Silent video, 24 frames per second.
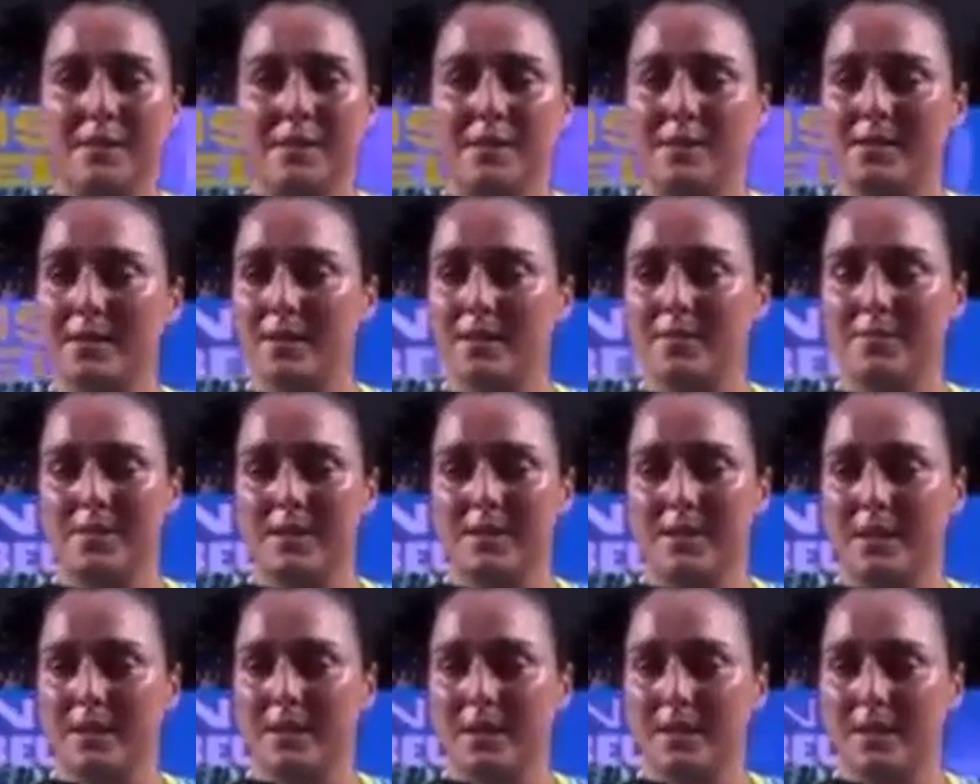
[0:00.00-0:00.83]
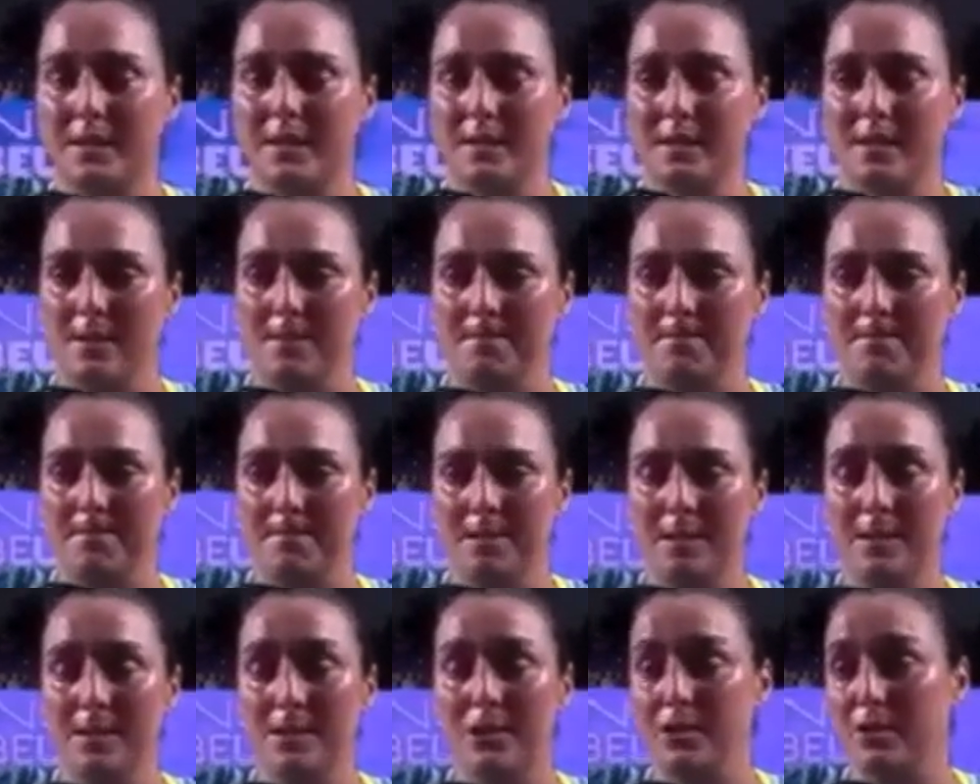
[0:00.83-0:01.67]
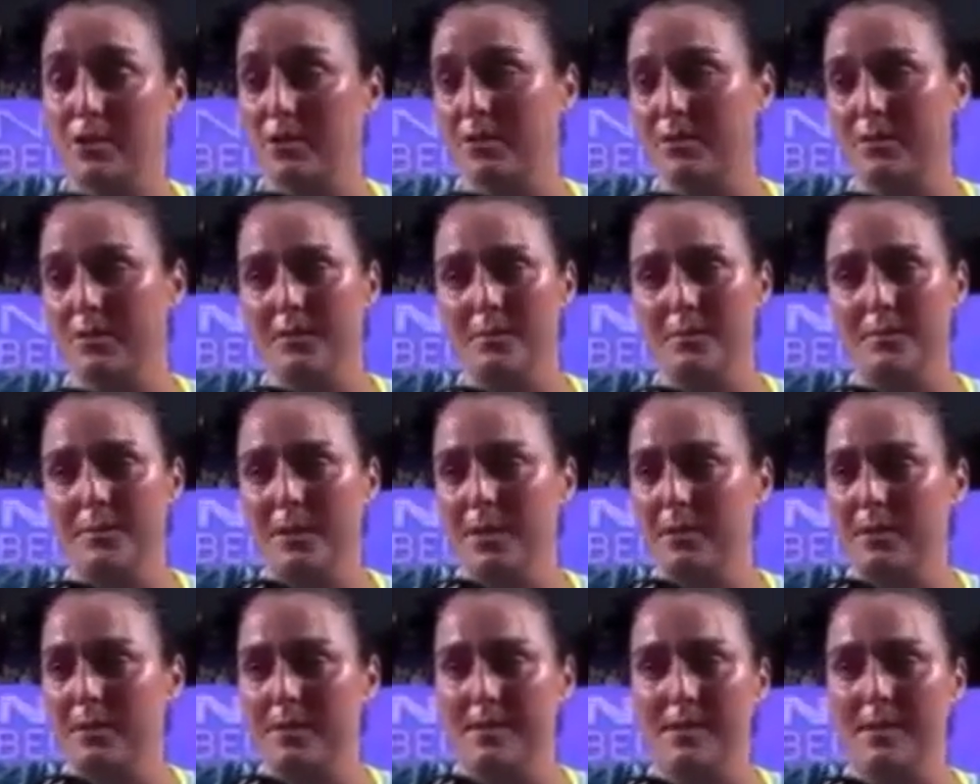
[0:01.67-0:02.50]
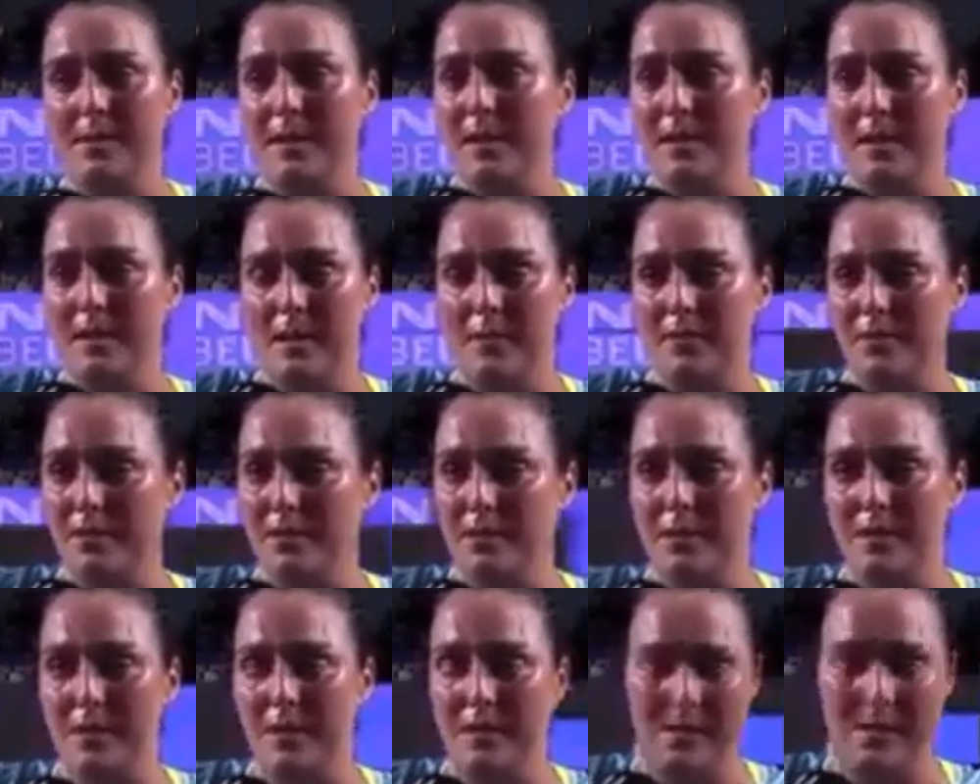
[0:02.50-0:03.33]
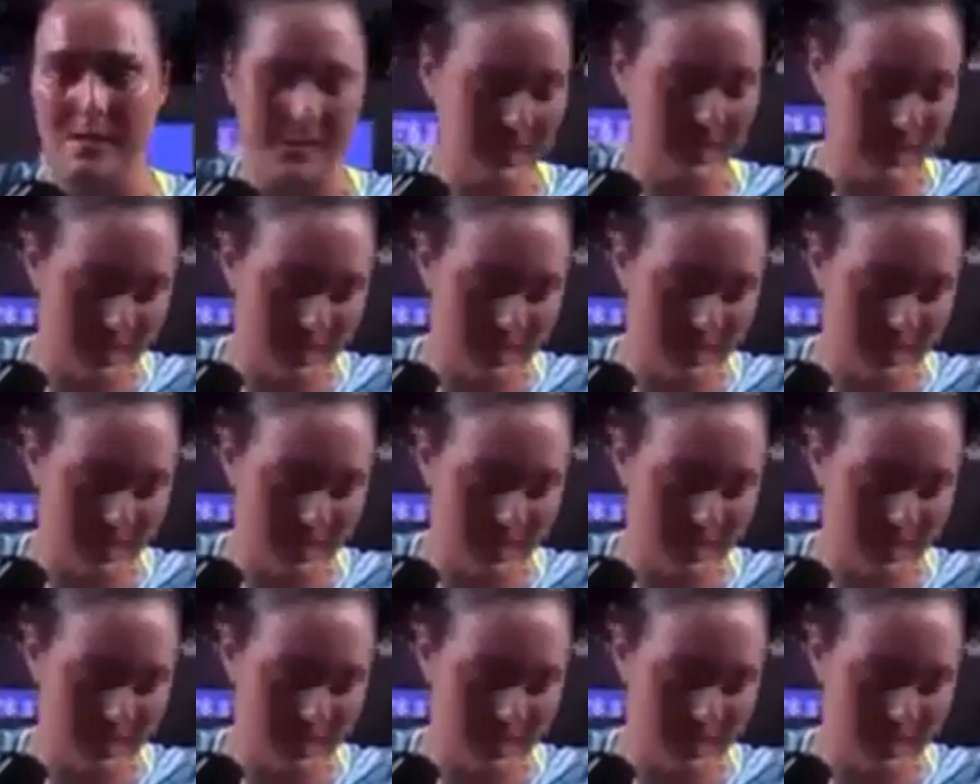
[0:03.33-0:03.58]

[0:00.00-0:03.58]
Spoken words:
very tough seeing children, babies dying every day,